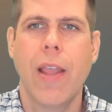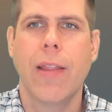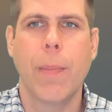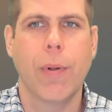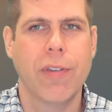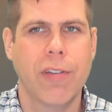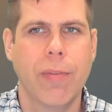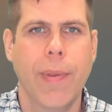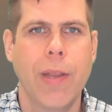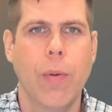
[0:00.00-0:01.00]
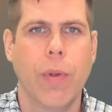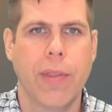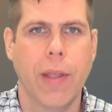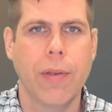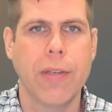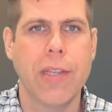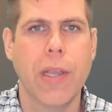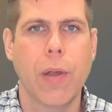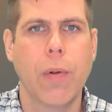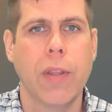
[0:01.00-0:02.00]
They participate with the
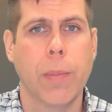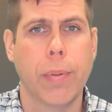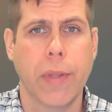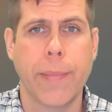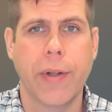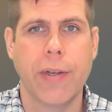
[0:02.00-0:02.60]
LDTO in the Preliminary